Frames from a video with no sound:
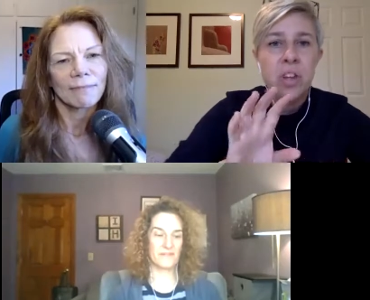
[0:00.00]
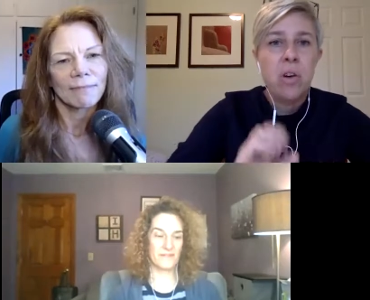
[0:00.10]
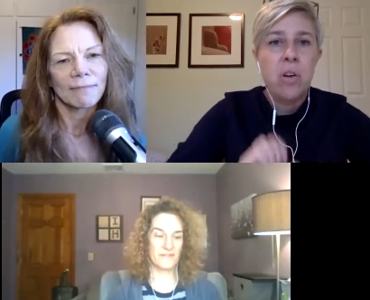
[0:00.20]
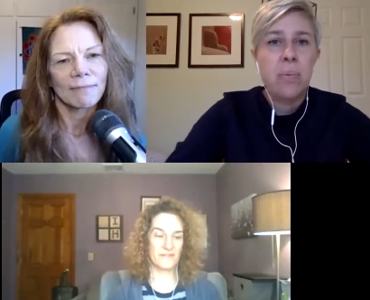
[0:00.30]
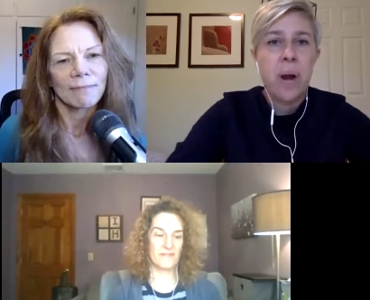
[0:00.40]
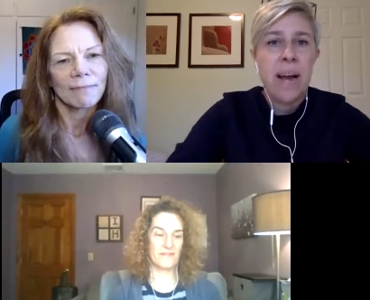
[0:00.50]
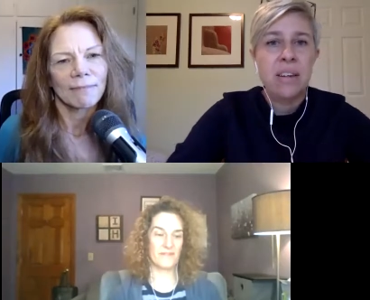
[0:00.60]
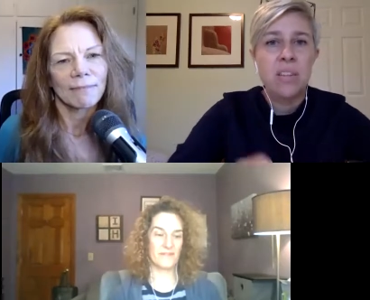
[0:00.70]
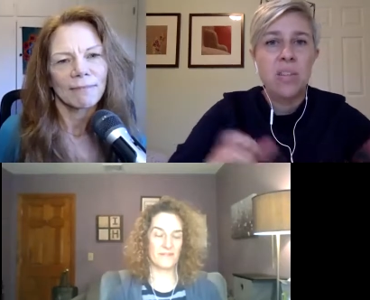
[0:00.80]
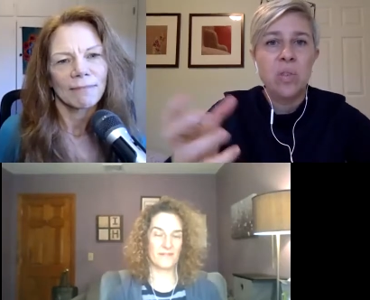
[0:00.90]
Speaker 1: yoga
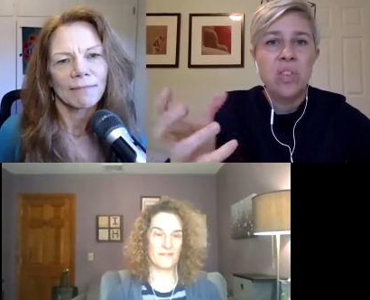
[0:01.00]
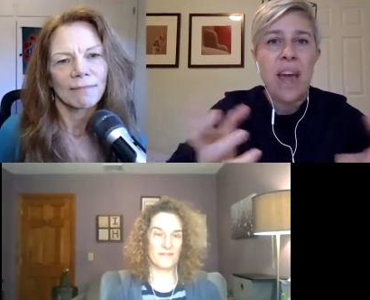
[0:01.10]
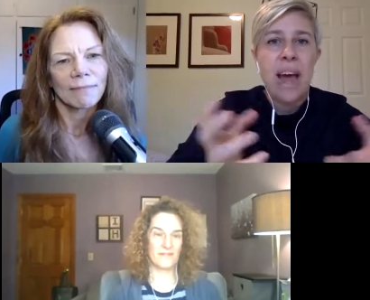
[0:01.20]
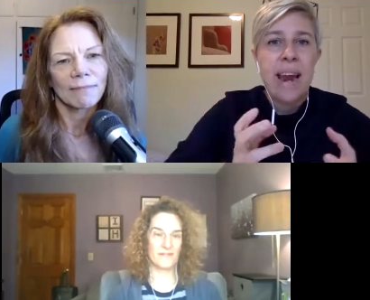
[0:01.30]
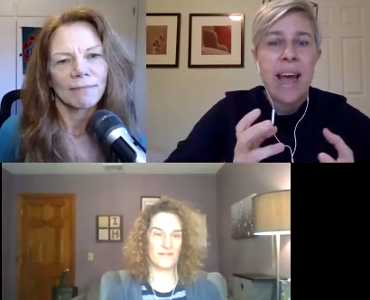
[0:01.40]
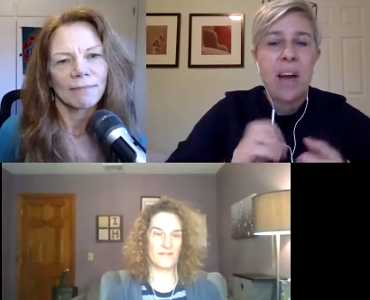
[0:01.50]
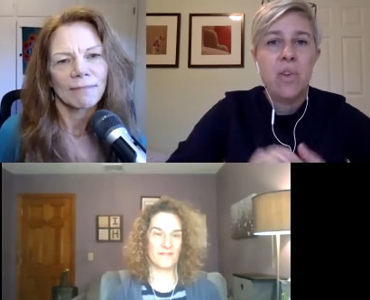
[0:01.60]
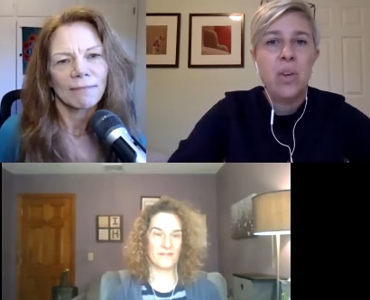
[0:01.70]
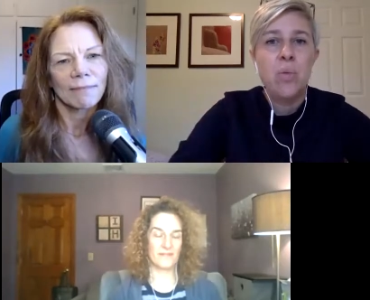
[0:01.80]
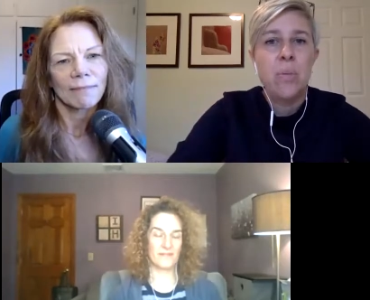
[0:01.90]
practice? Was that how
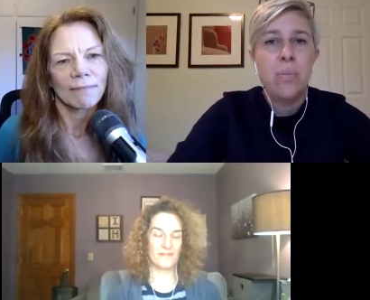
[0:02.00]
you were